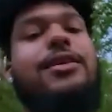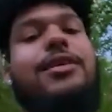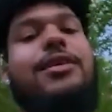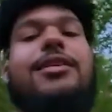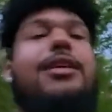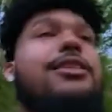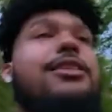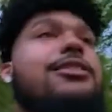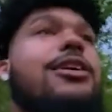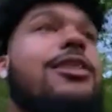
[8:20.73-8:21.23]

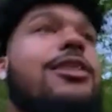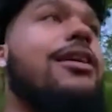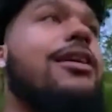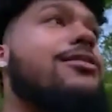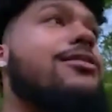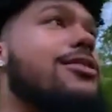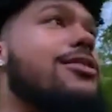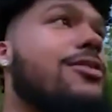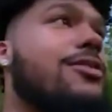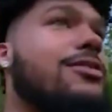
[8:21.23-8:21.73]
And so their
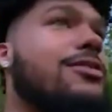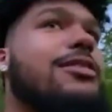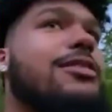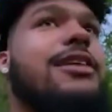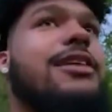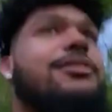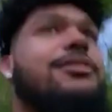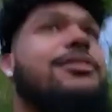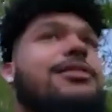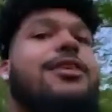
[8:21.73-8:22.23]
student
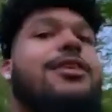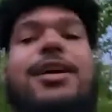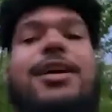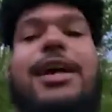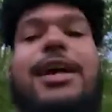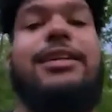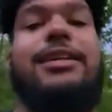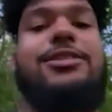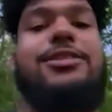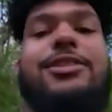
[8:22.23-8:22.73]
section all
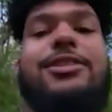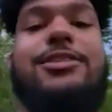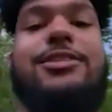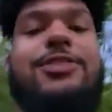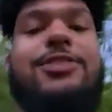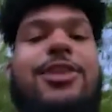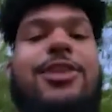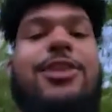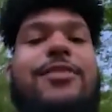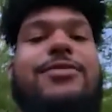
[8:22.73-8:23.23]
had their shirts
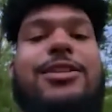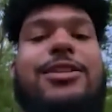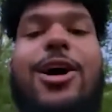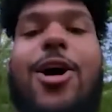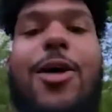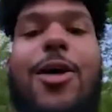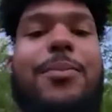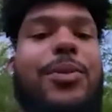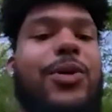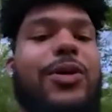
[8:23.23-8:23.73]
off. It's
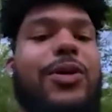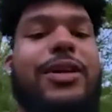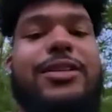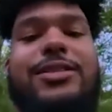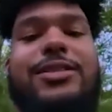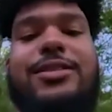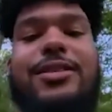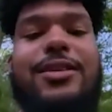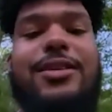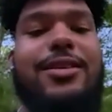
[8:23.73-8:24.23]
all
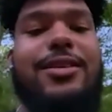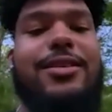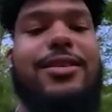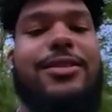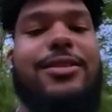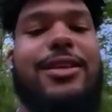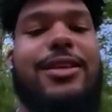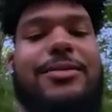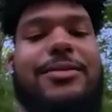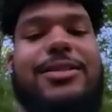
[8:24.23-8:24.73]
boys,
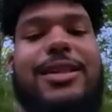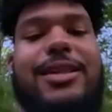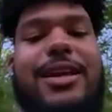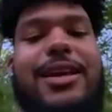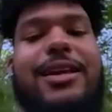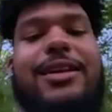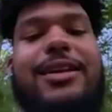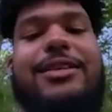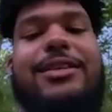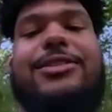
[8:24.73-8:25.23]
you know what I'm
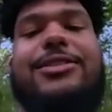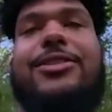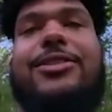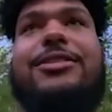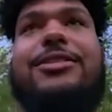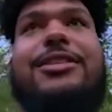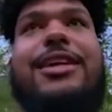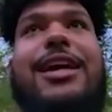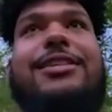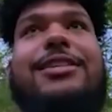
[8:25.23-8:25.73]
saying, in the
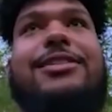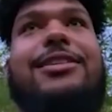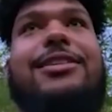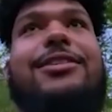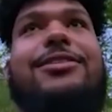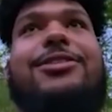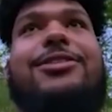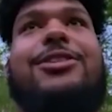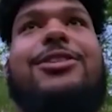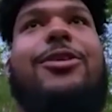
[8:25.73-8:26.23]
student section, and
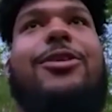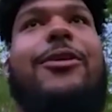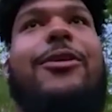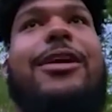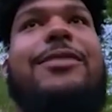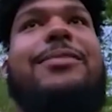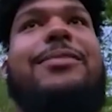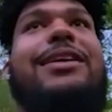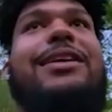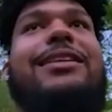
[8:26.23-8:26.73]
they're
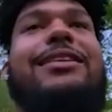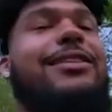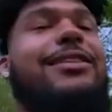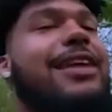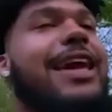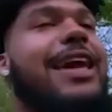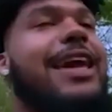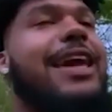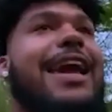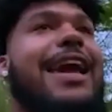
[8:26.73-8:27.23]
screaming. You
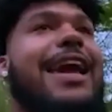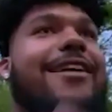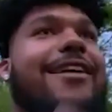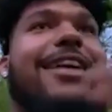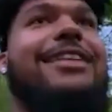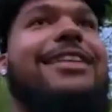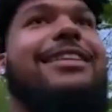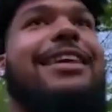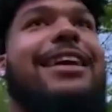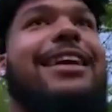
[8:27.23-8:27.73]
can't hear
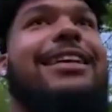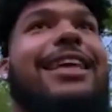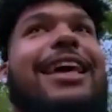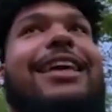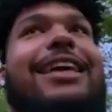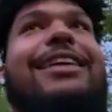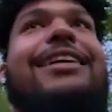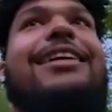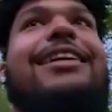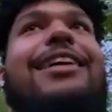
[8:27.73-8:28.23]
anything.
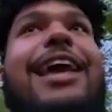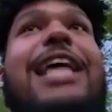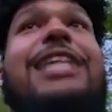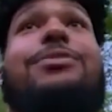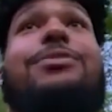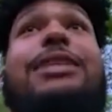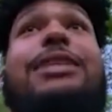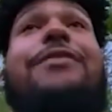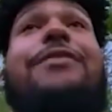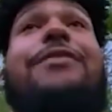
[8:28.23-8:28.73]
Like,
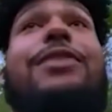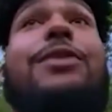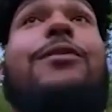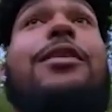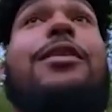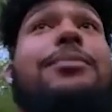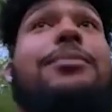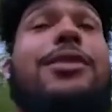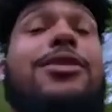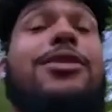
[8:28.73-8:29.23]
it's definitely one
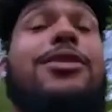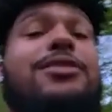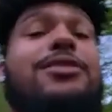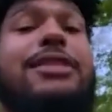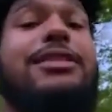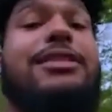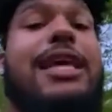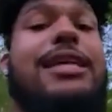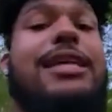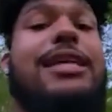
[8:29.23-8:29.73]
of the most
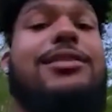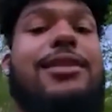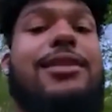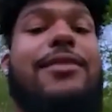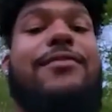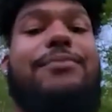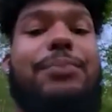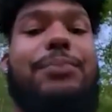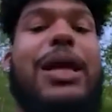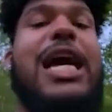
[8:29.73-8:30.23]
intense
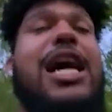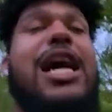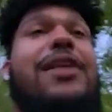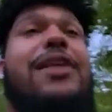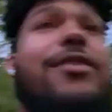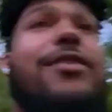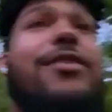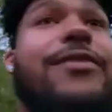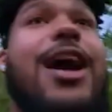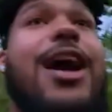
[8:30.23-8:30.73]
playoff
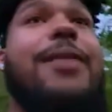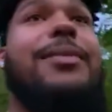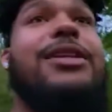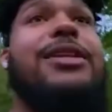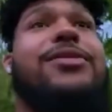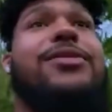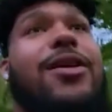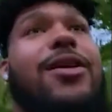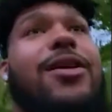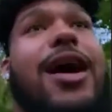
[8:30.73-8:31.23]
environments
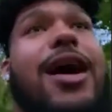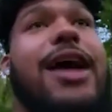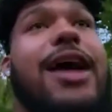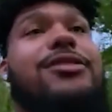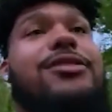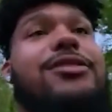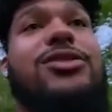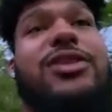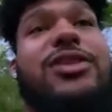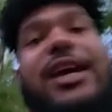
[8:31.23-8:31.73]
for a high
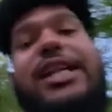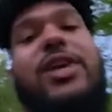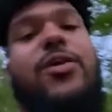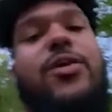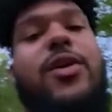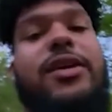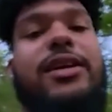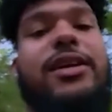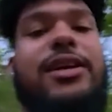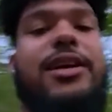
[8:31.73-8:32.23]
school
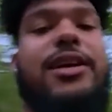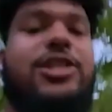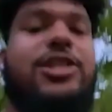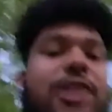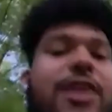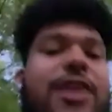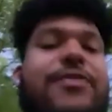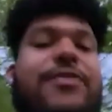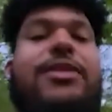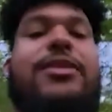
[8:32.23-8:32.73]
anywhere in the country,
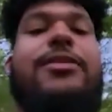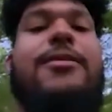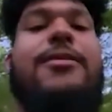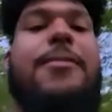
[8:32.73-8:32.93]
I feel.